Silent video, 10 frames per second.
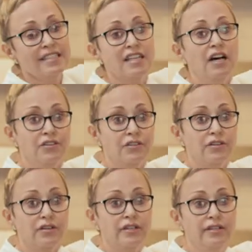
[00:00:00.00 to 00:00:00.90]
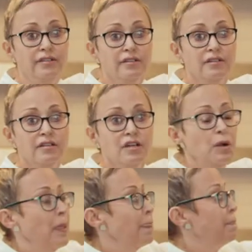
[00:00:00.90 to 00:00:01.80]
is under the hood,
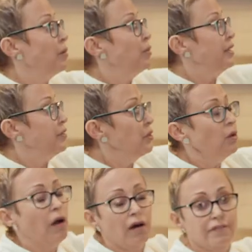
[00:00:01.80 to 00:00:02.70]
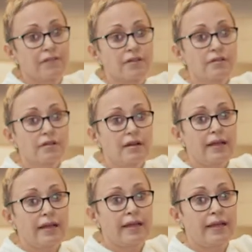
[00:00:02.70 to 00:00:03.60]
but we do offer
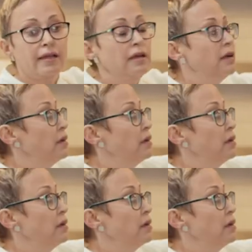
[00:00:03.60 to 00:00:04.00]
a